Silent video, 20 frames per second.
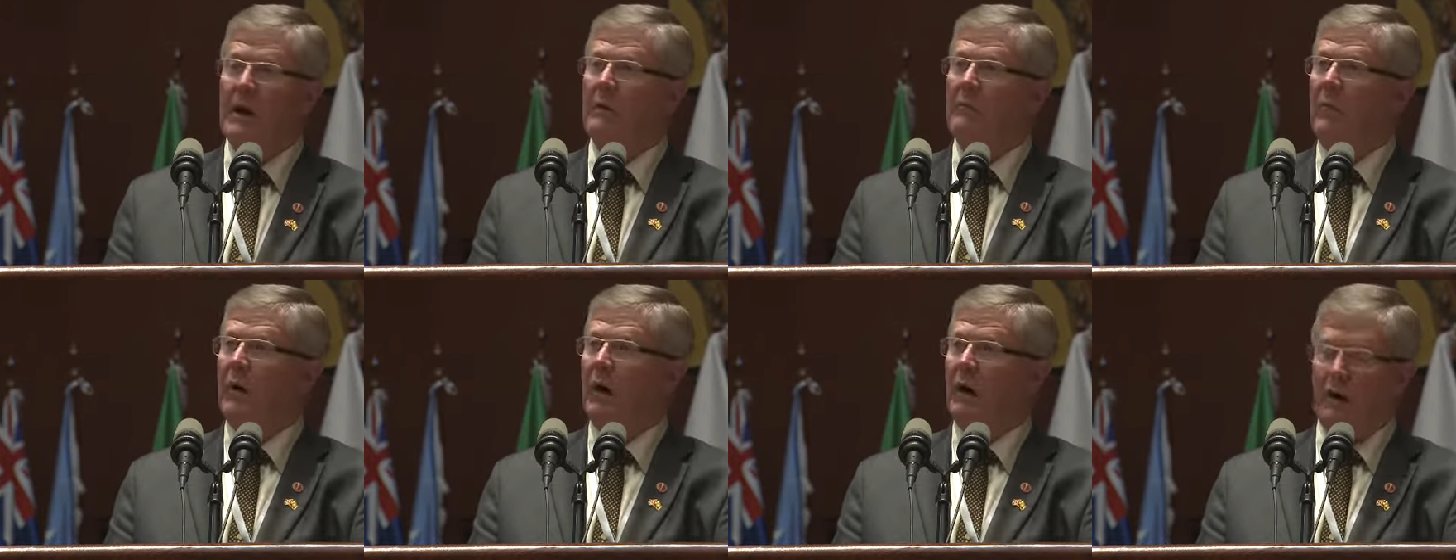
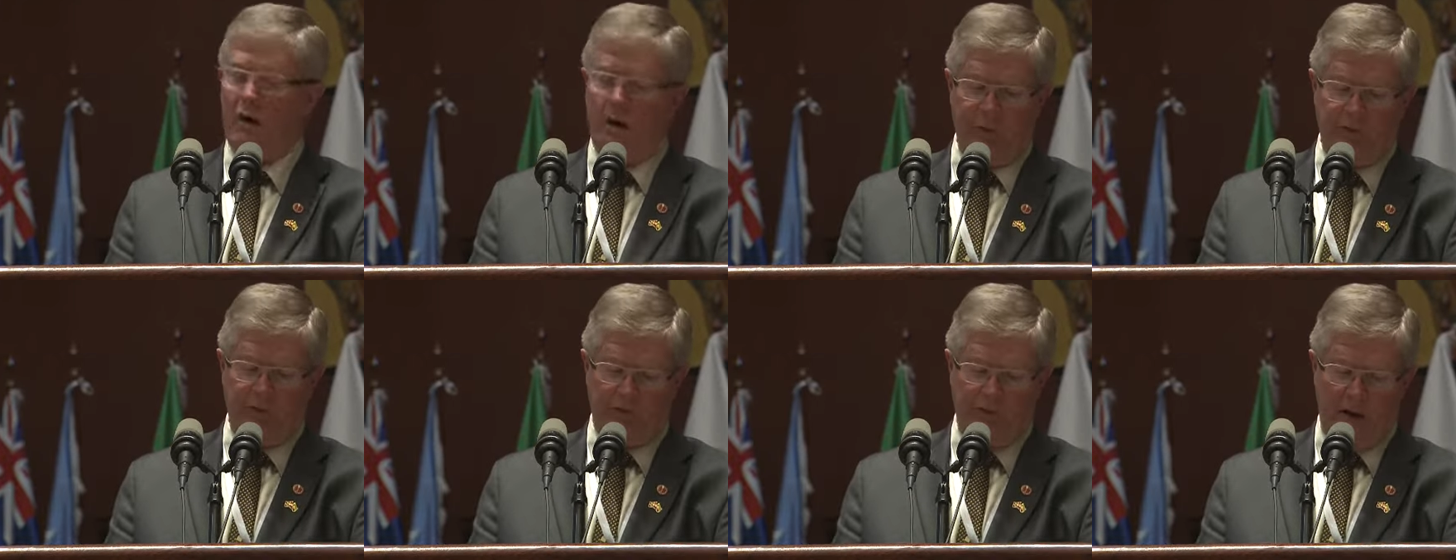by
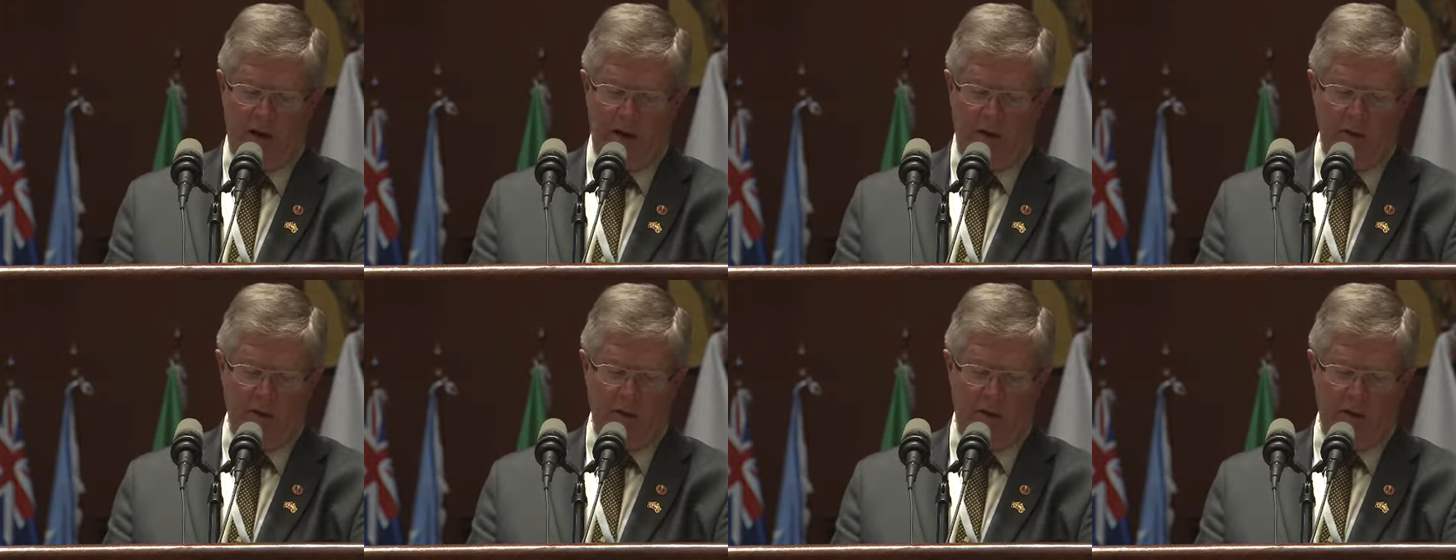our
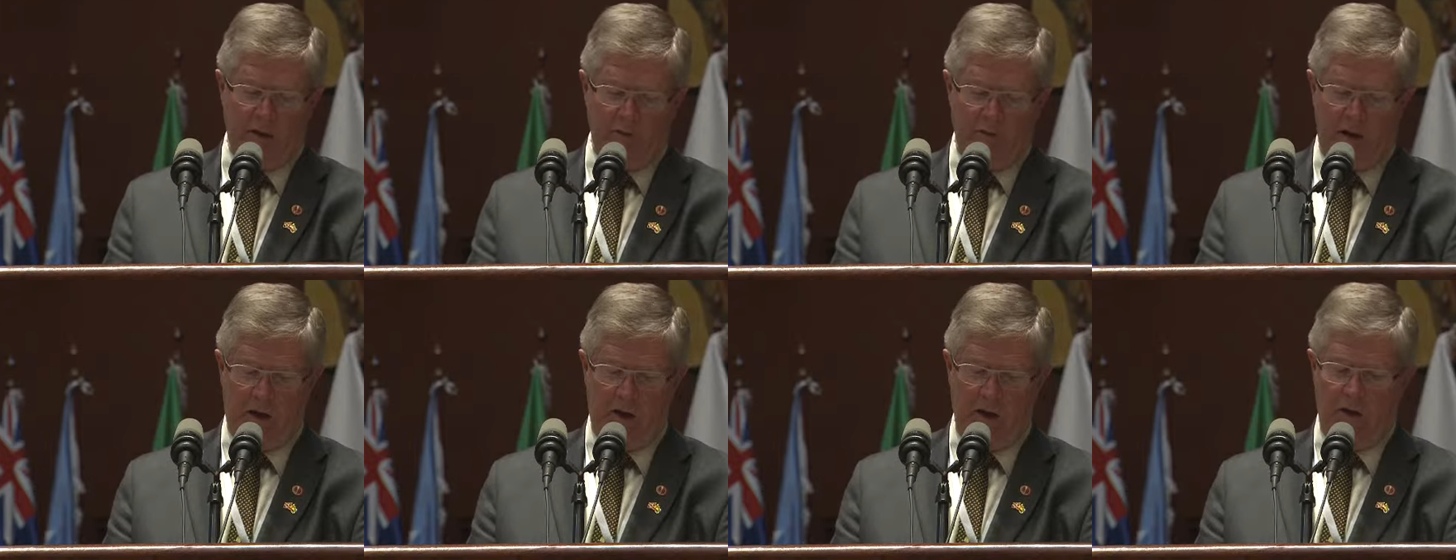Senate
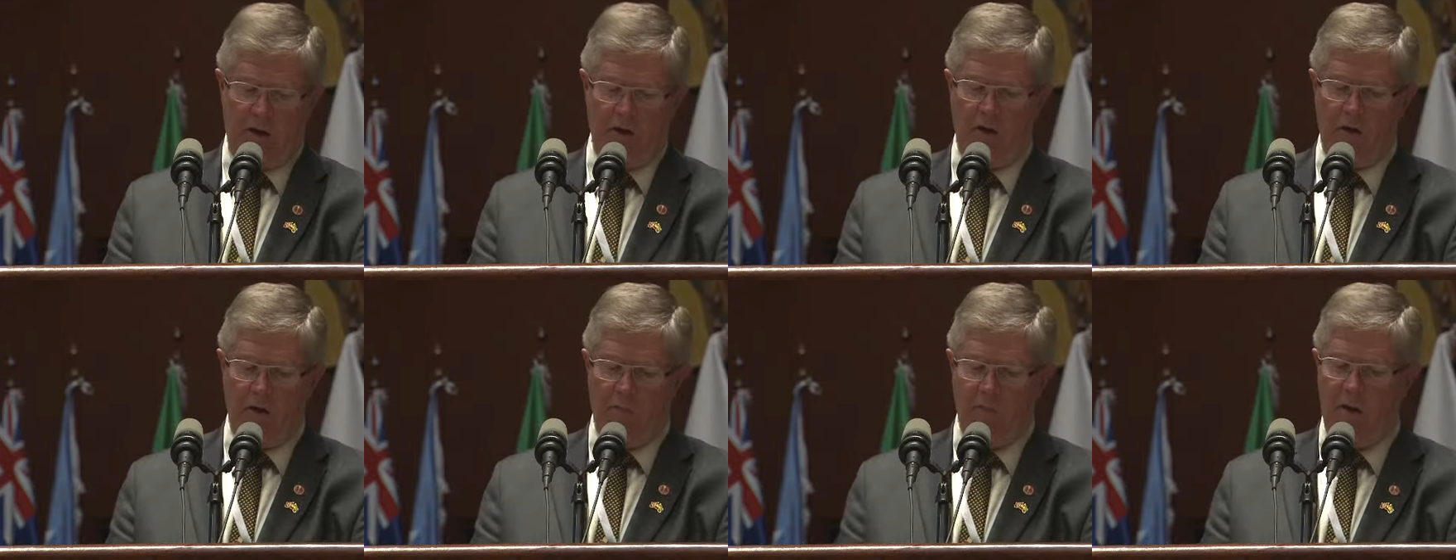Committee
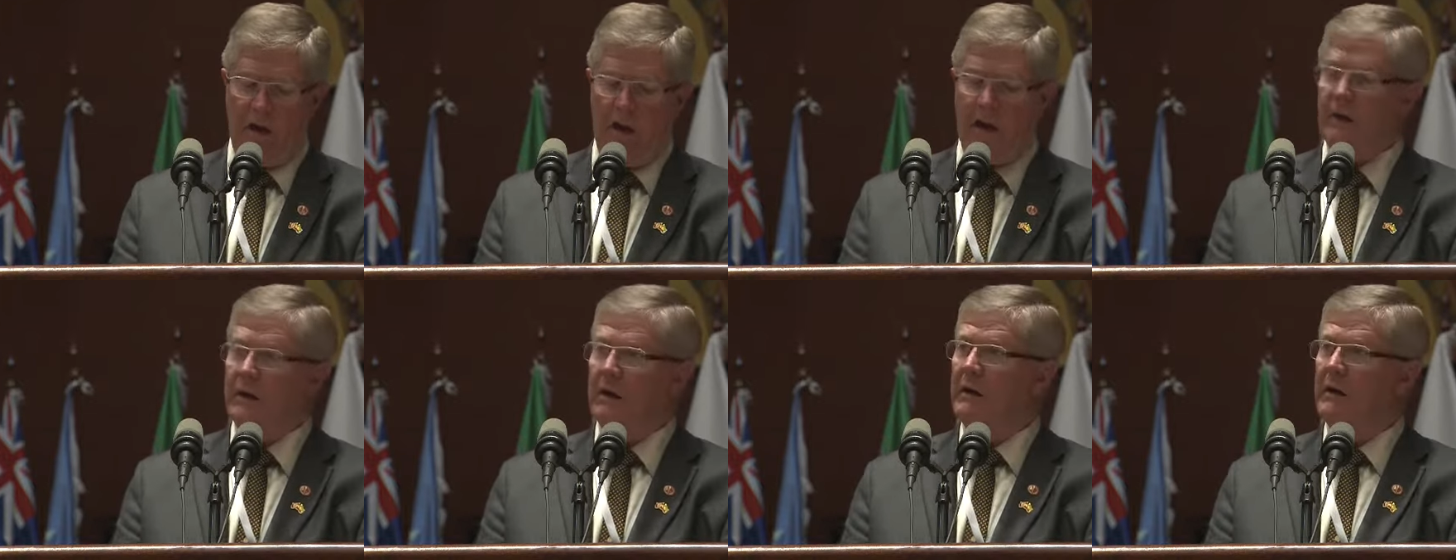on
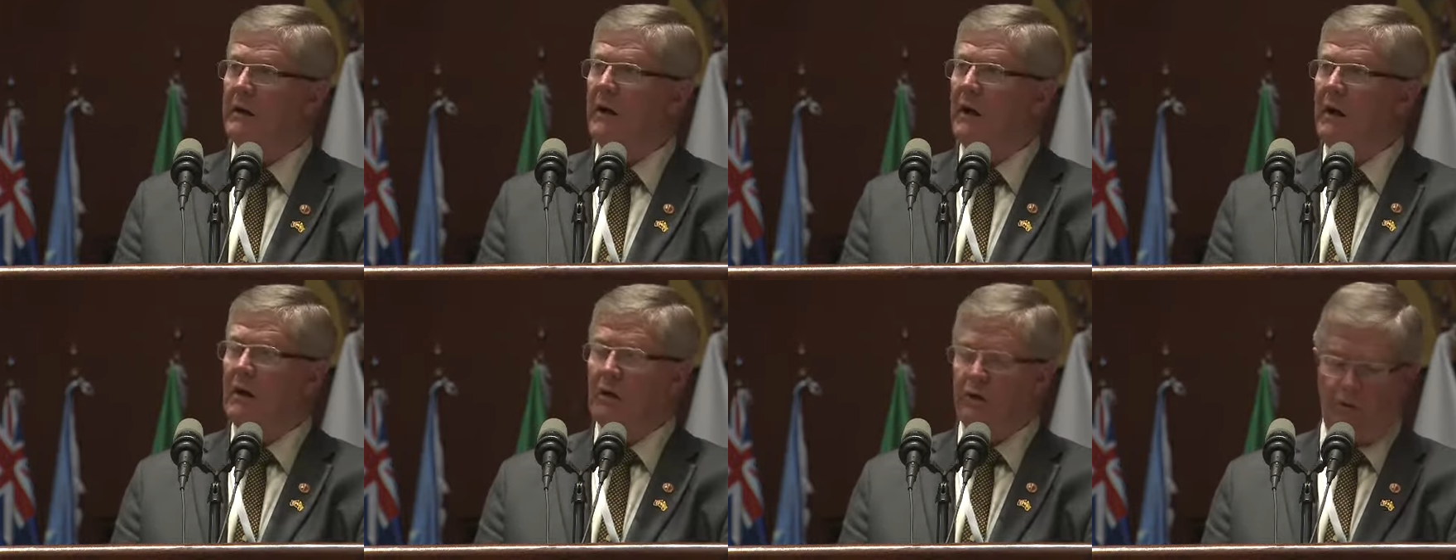Banking,
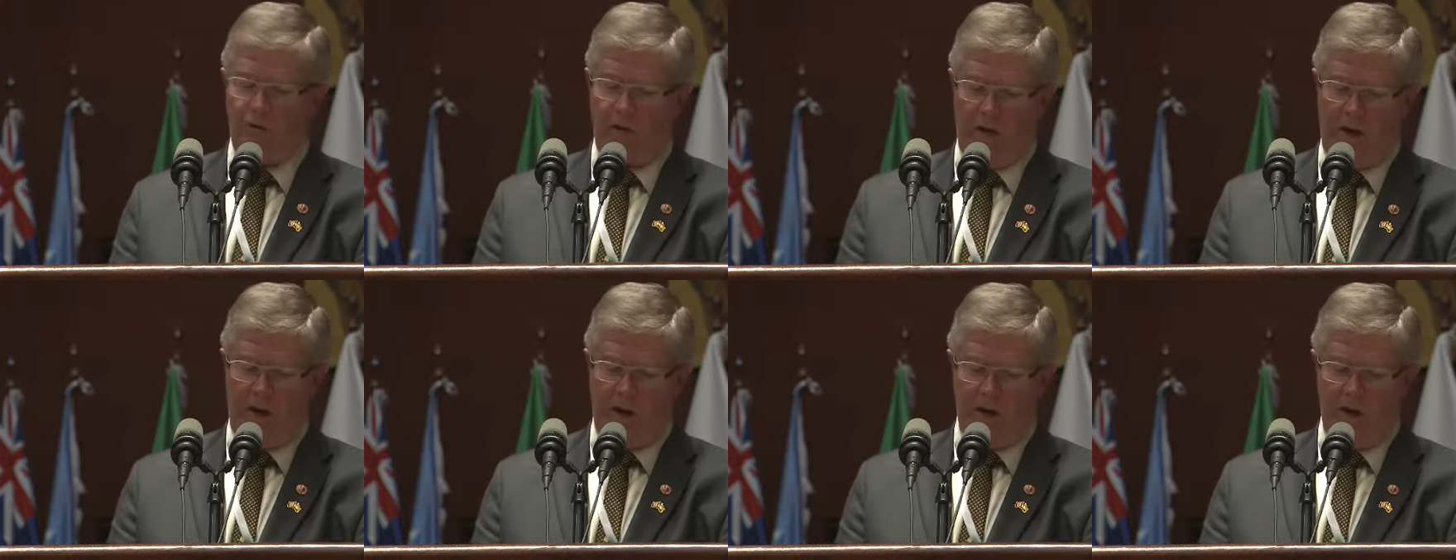
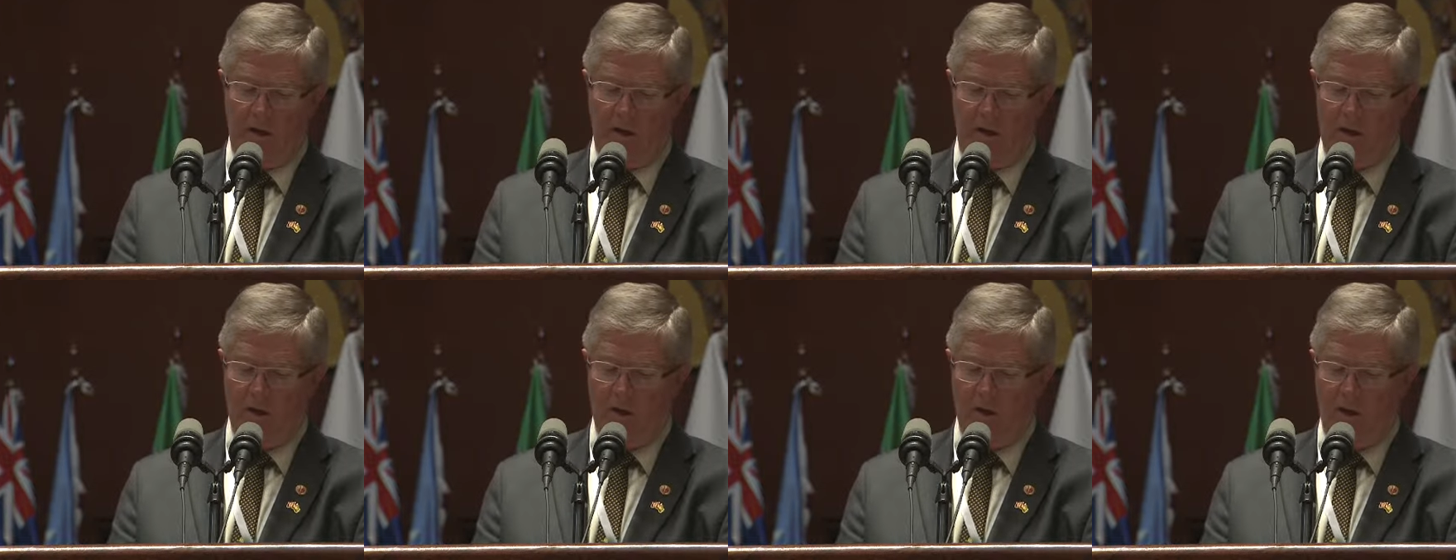
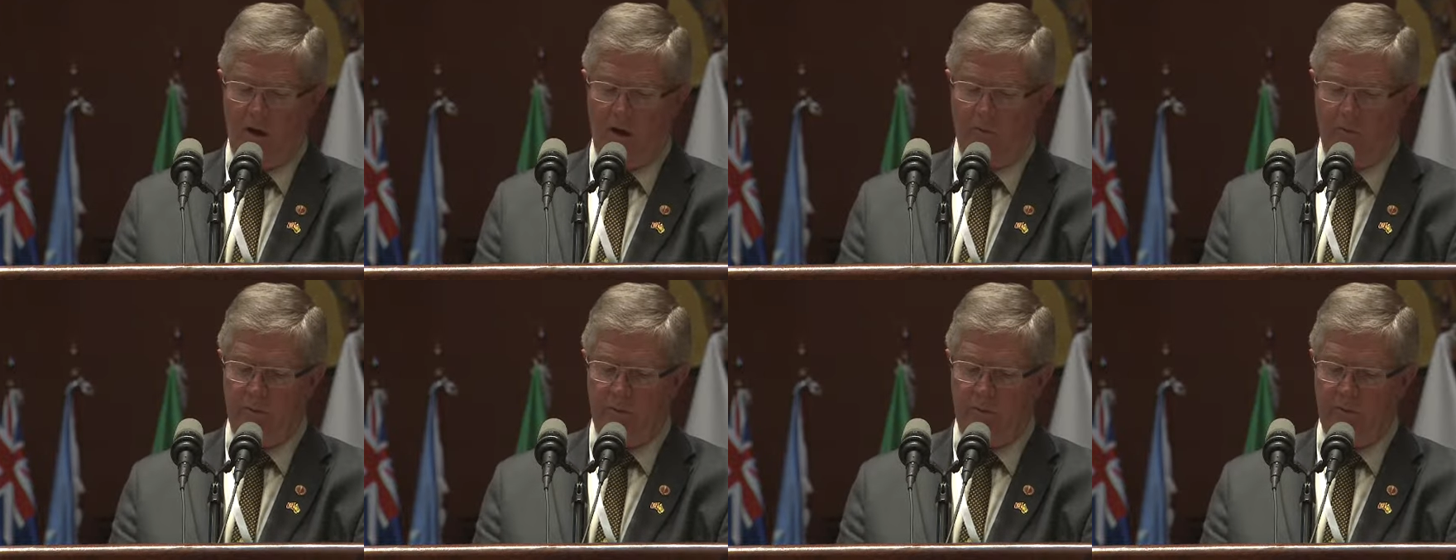Trade, and
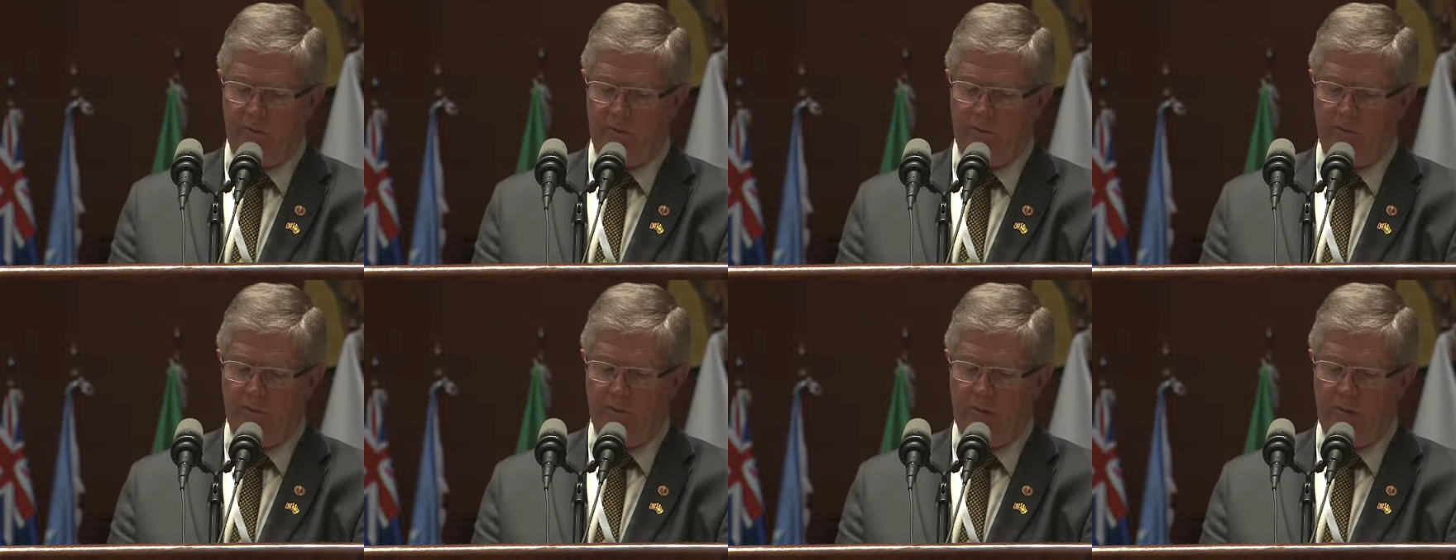Commerce.